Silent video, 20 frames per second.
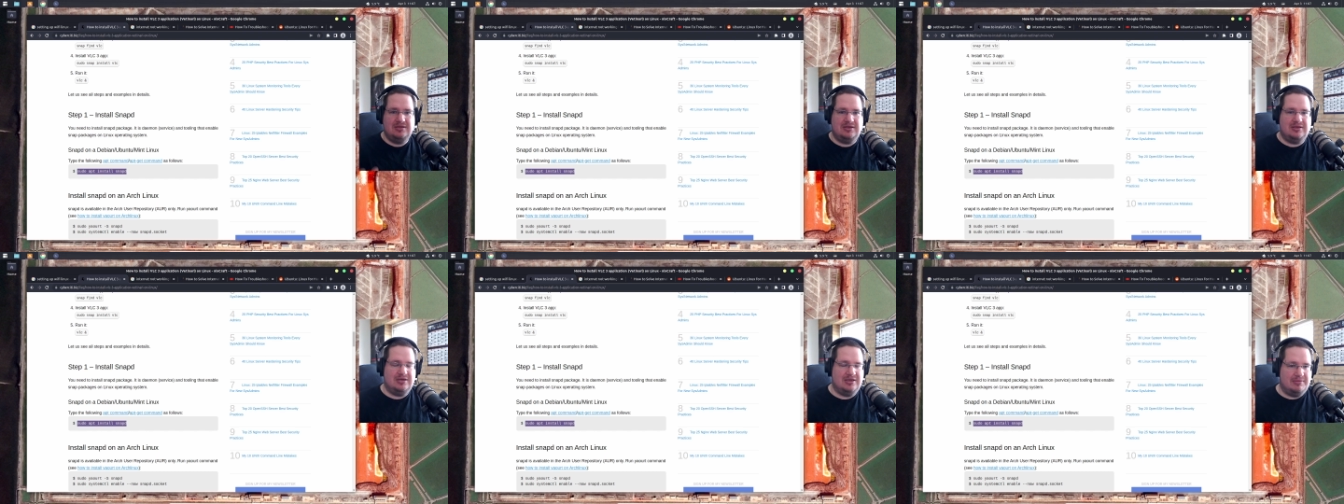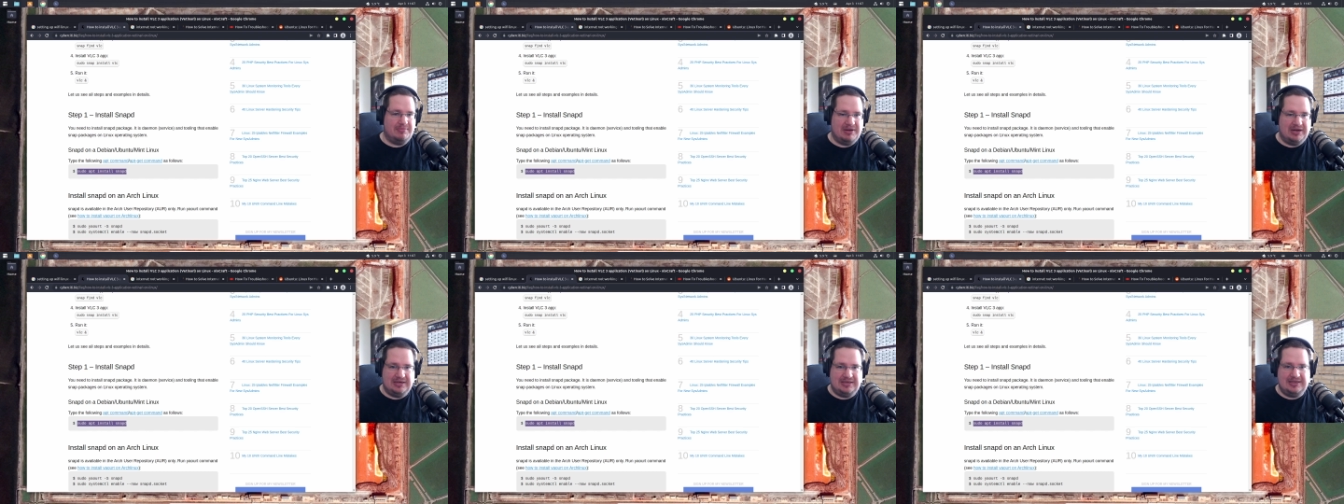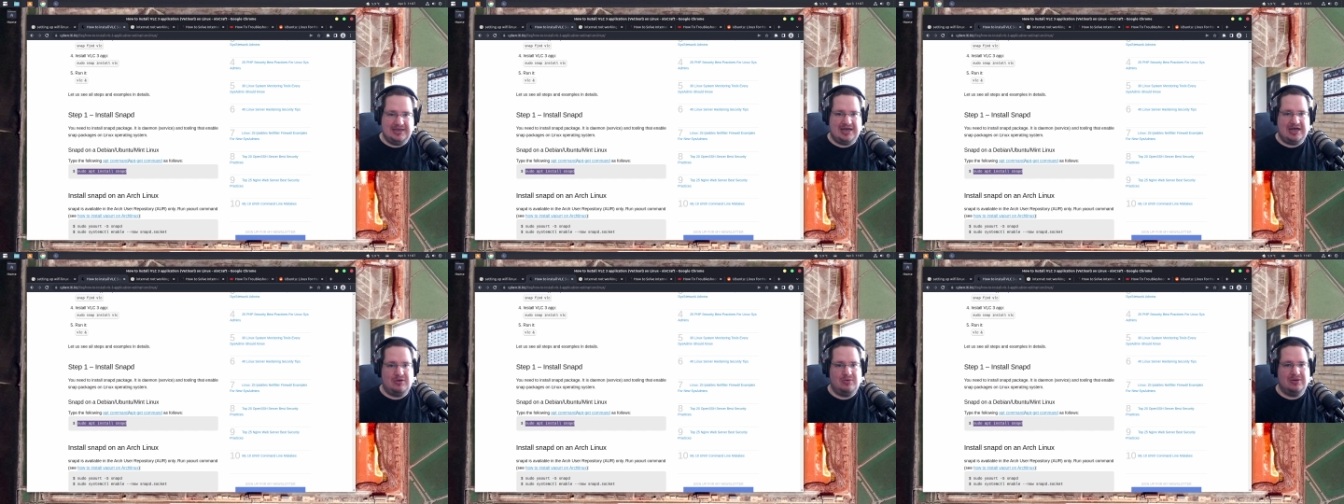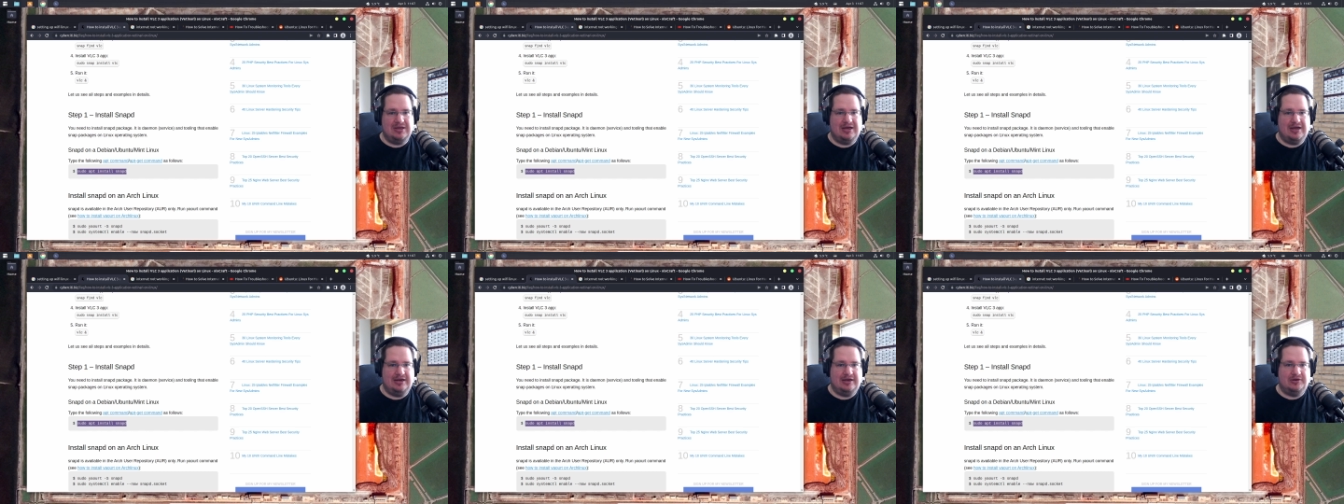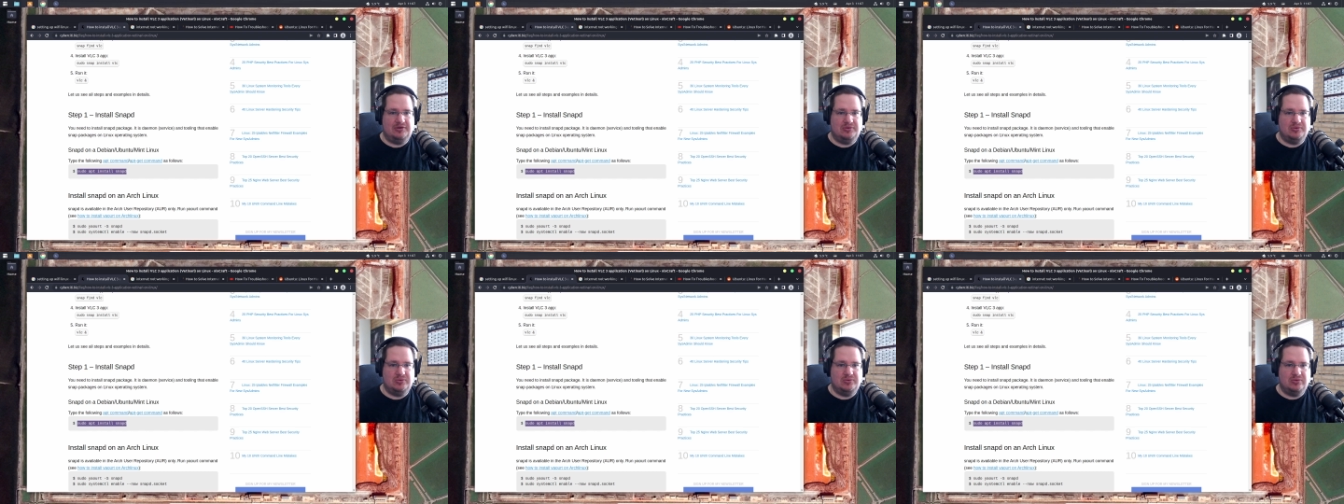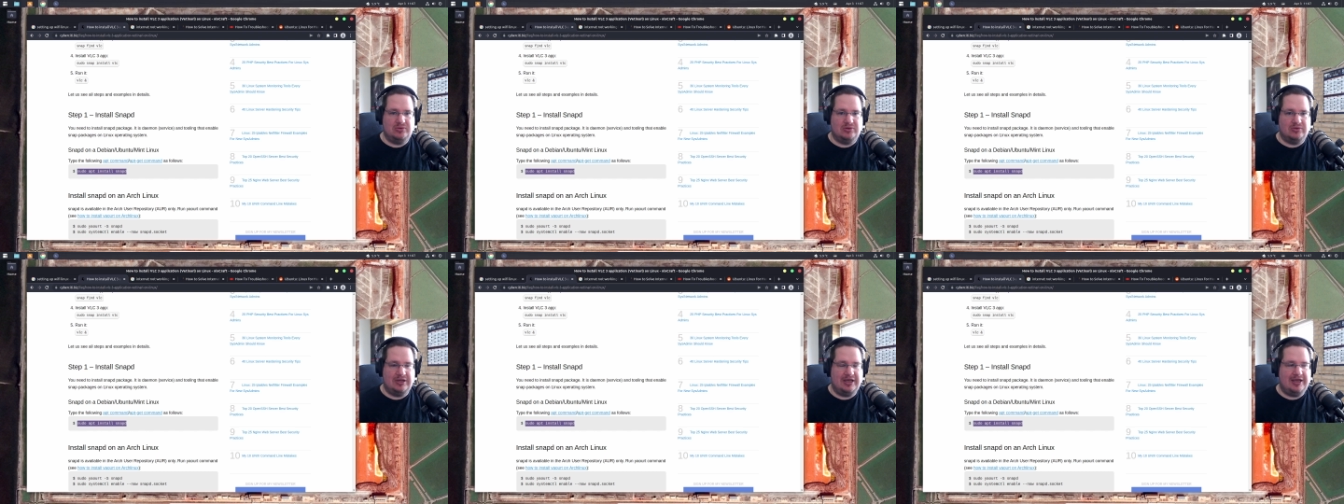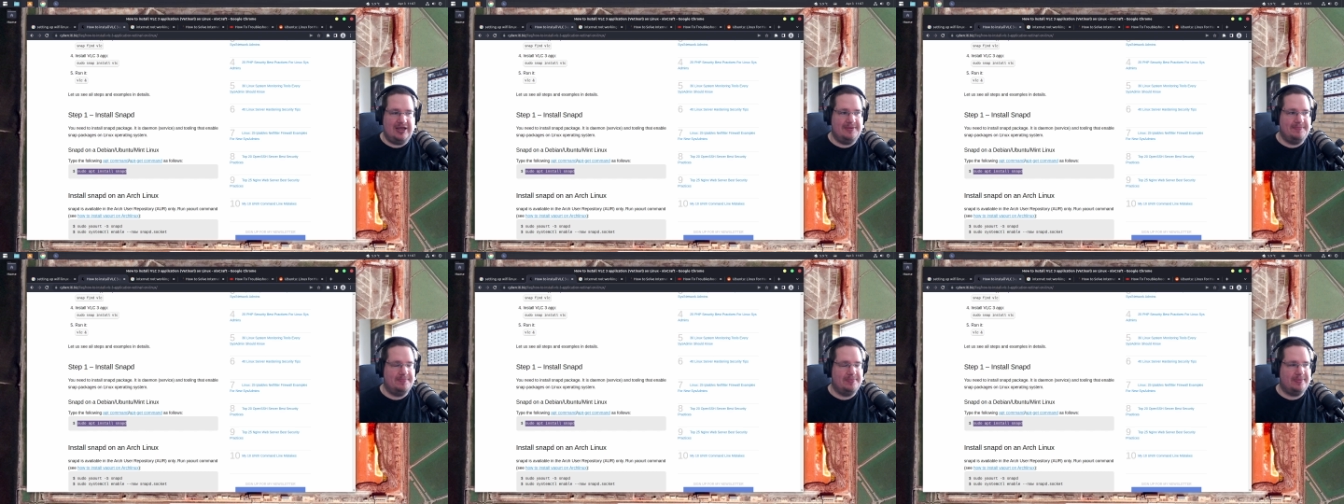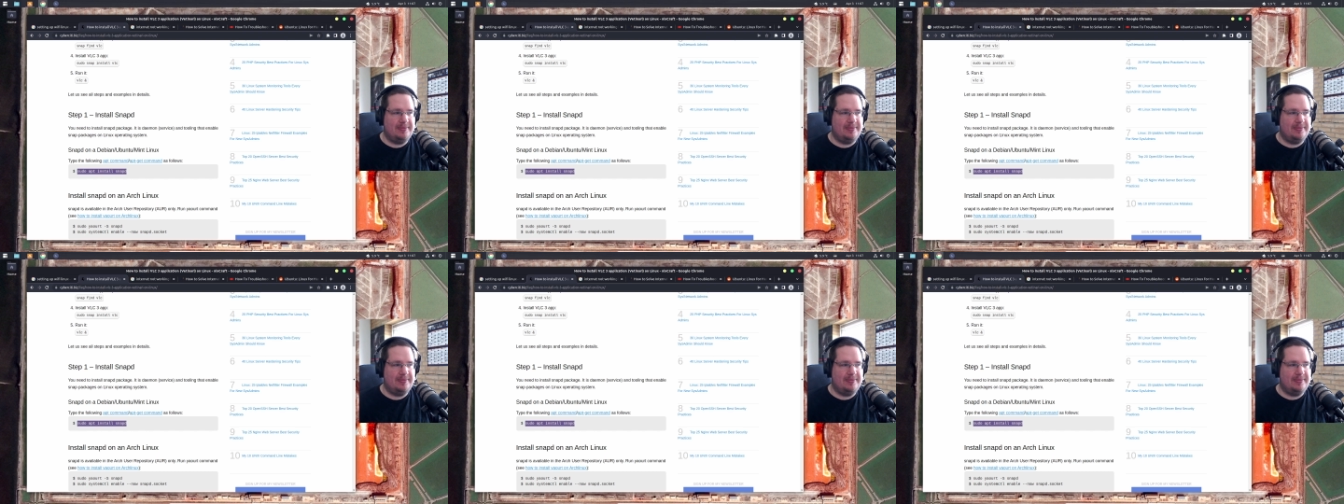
eh, Manjaro kind of dude, okay?